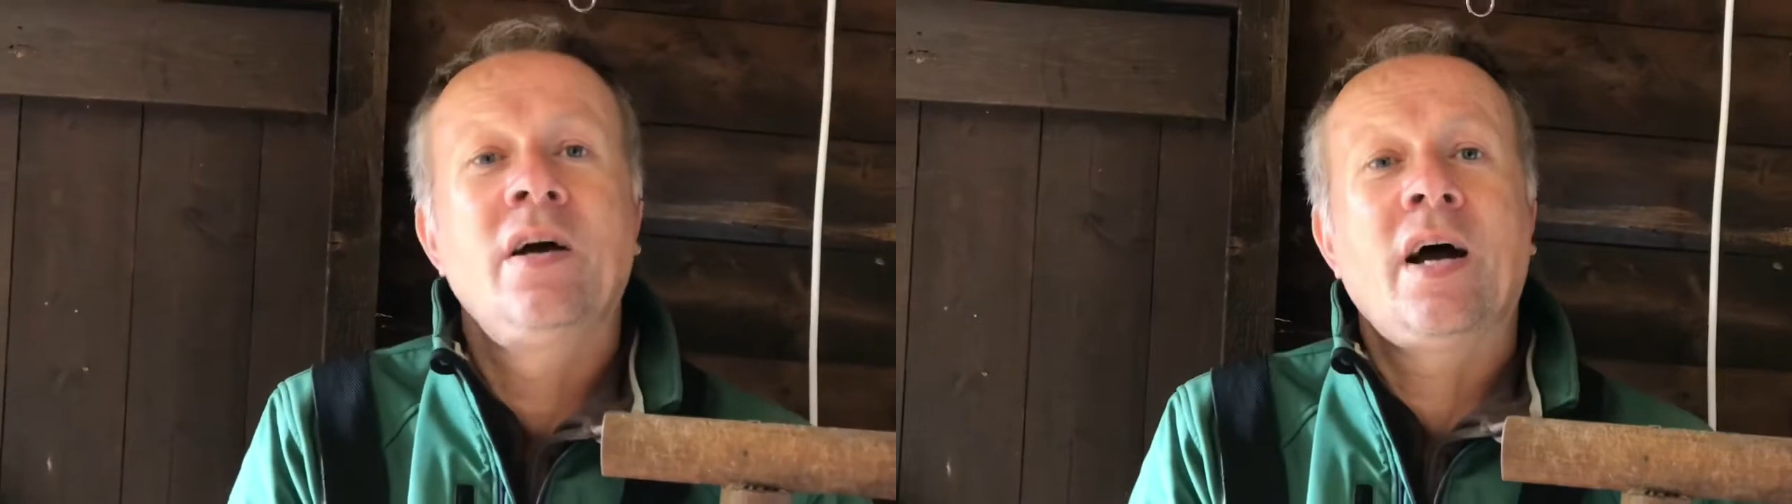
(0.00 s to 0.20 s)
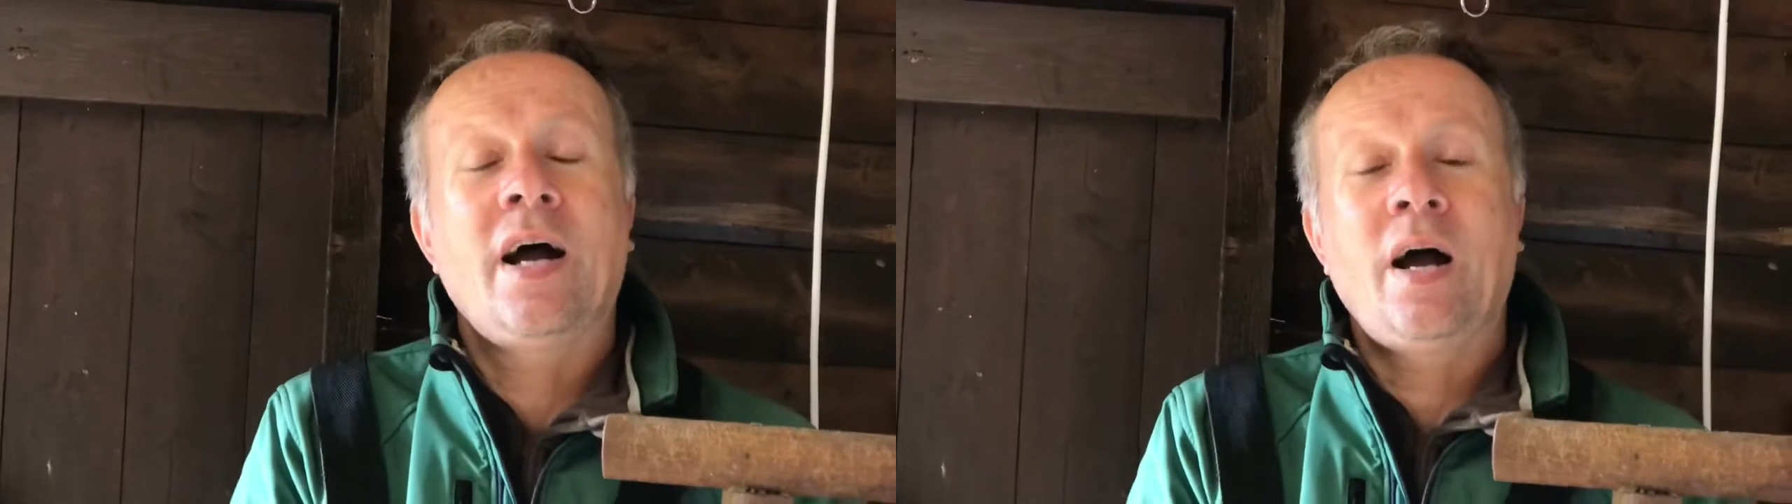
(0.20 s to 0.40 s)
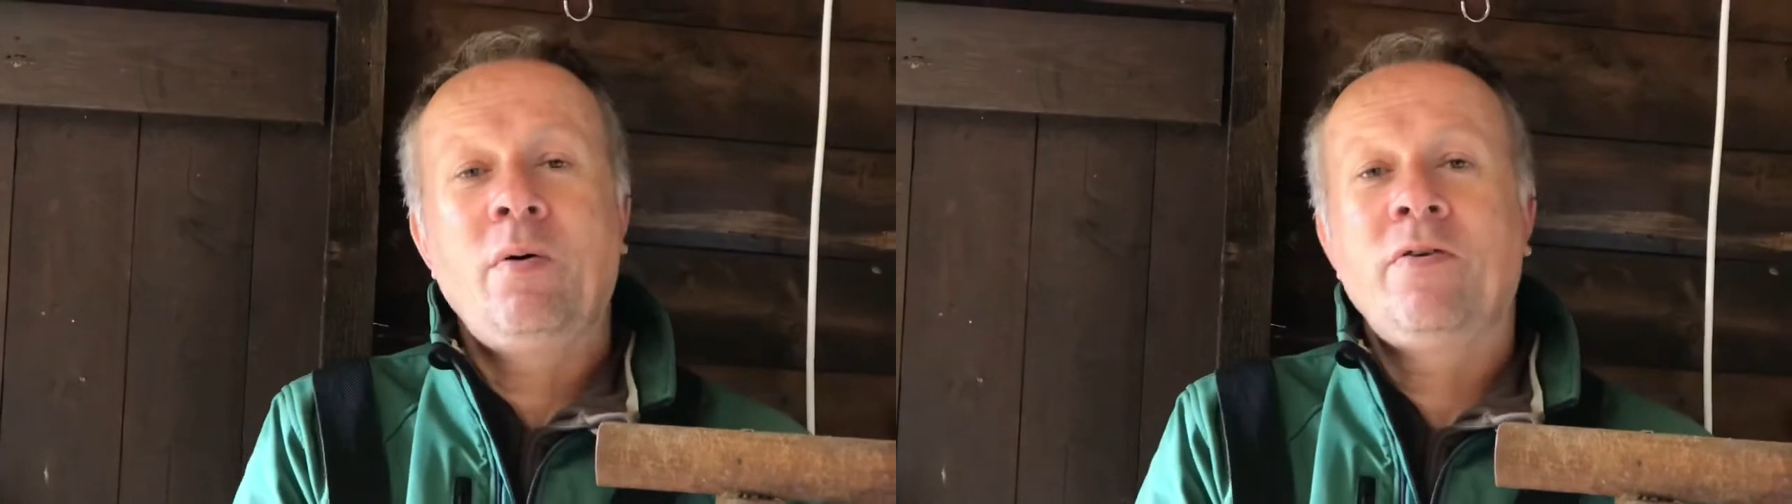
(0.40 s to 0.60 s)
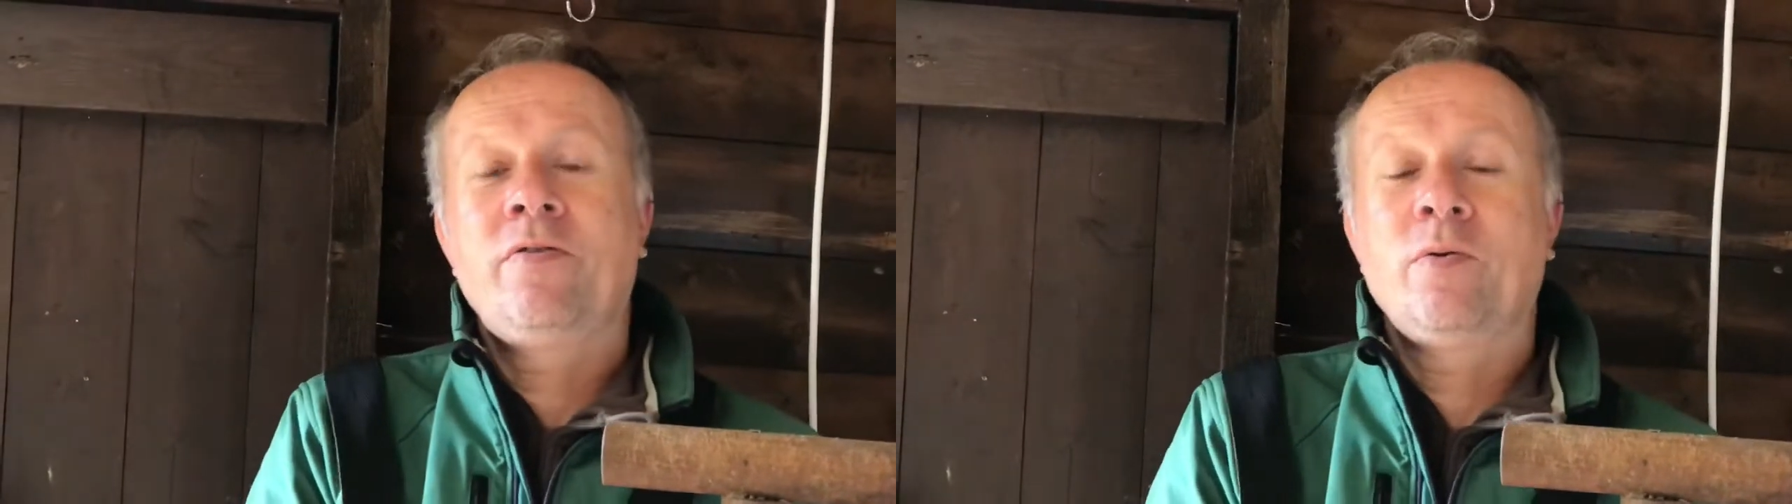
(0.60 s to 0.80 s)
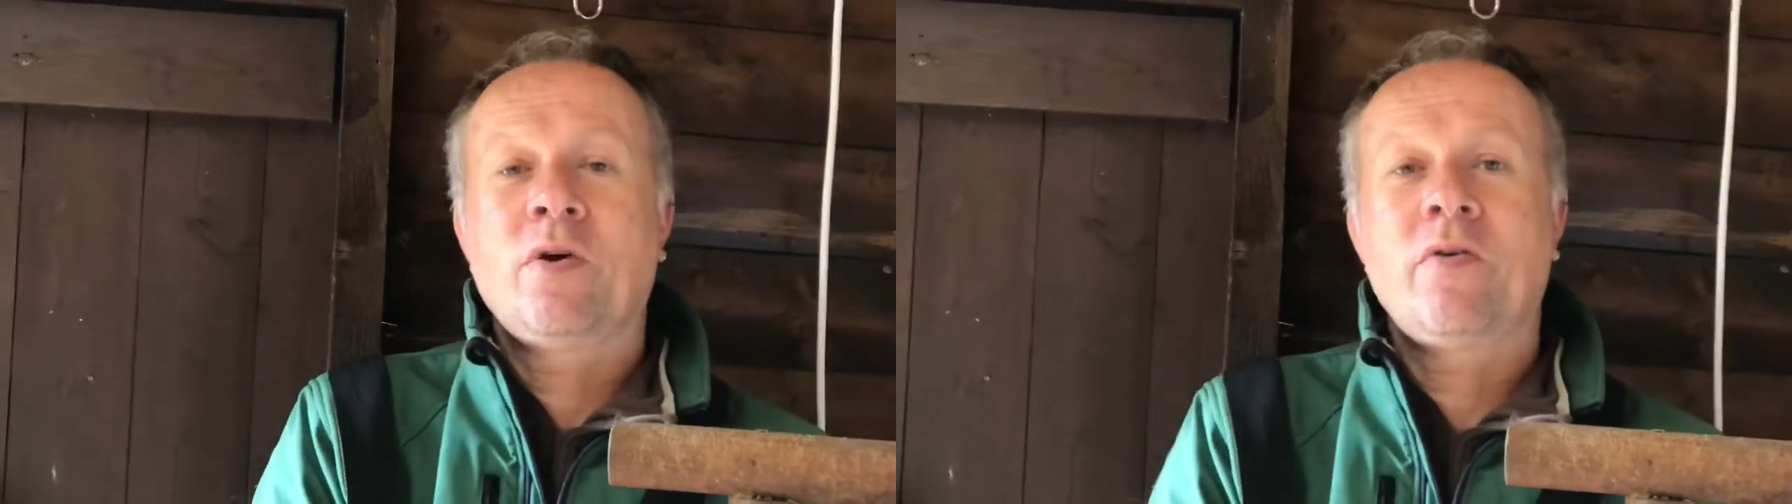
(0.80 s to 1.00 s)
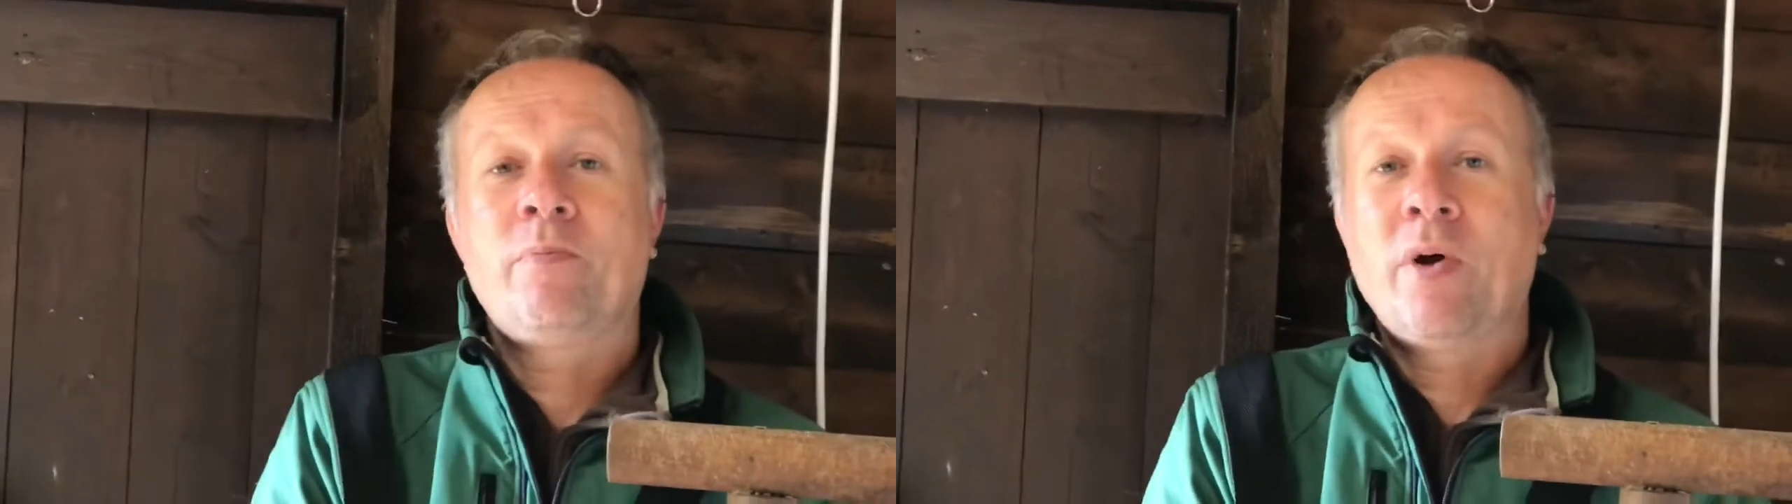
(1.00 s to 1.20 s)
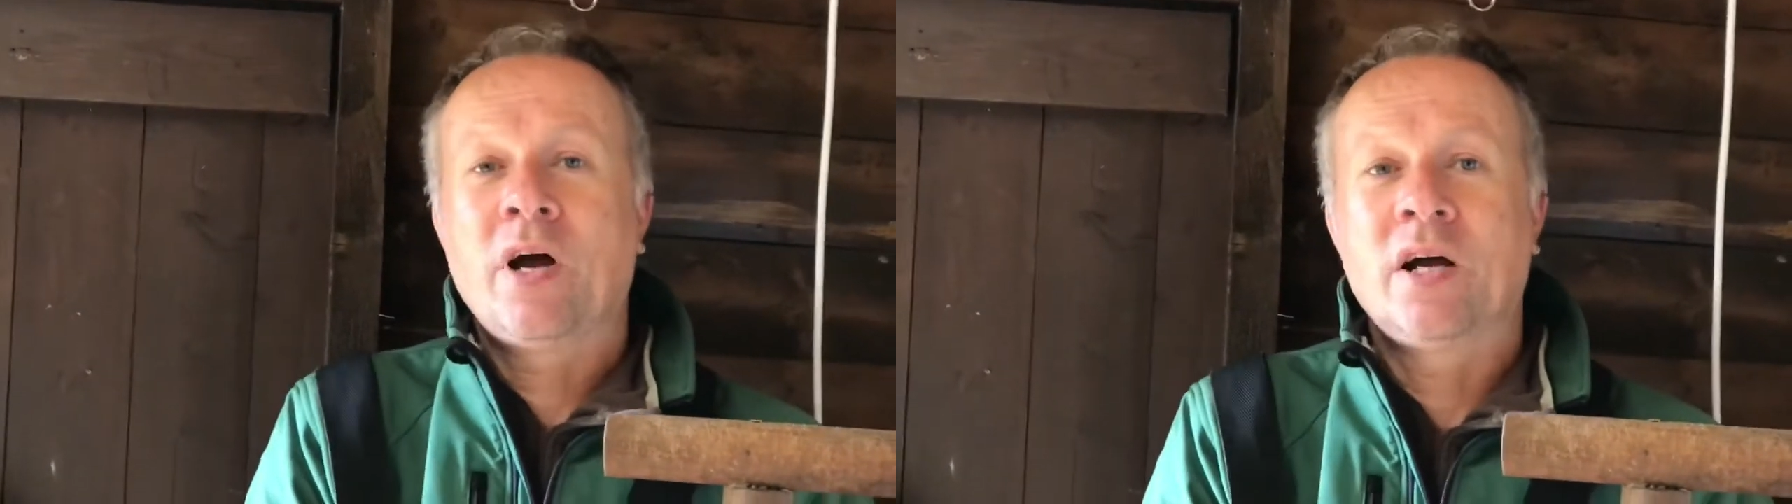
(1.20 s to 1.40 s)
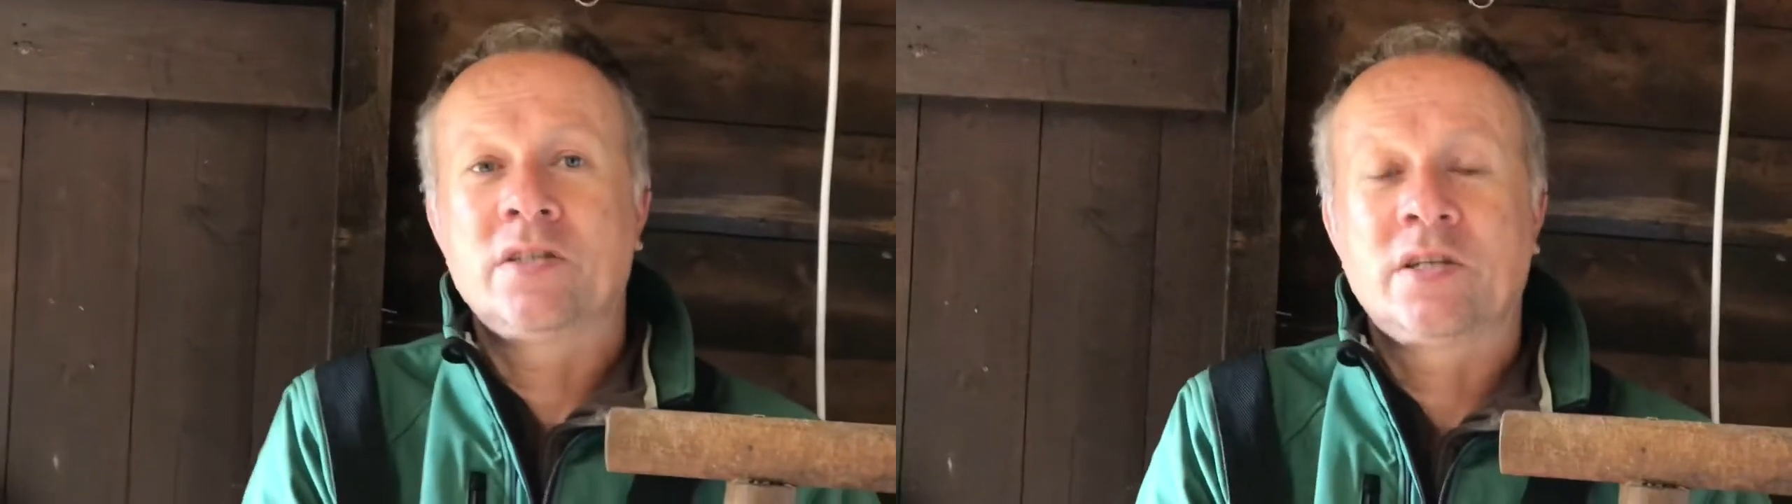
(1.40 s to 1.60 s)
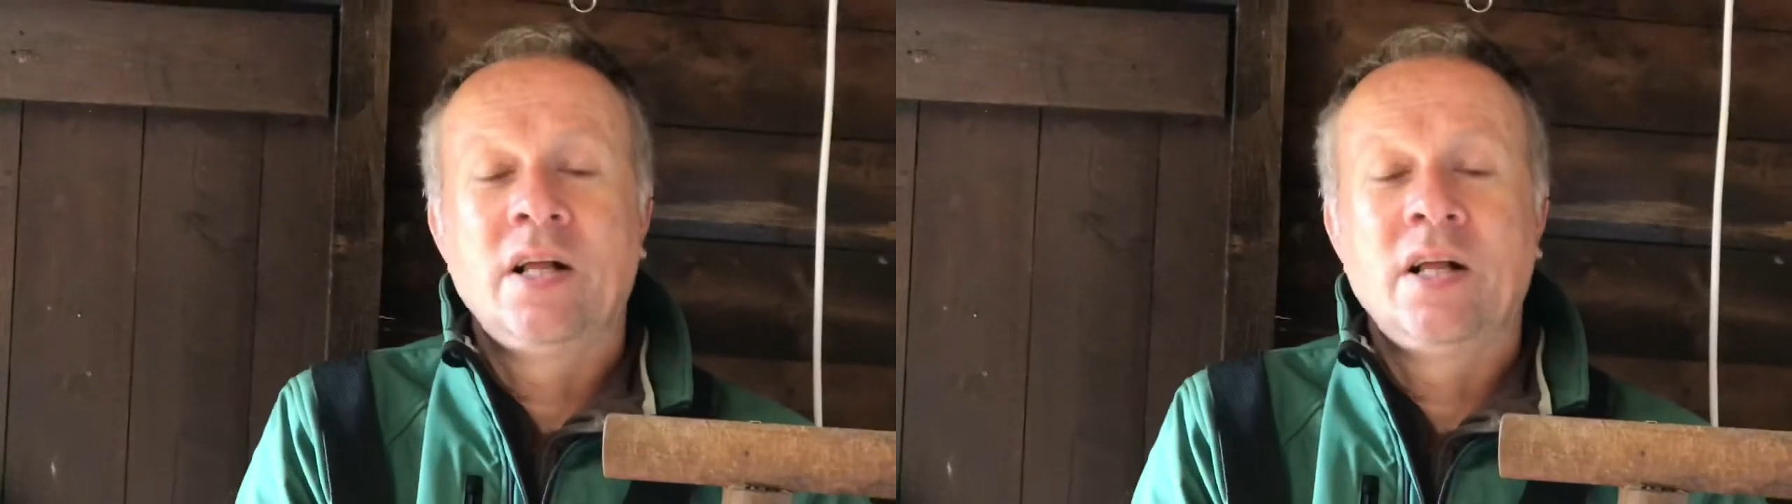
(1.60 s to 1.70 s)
Our falconry birds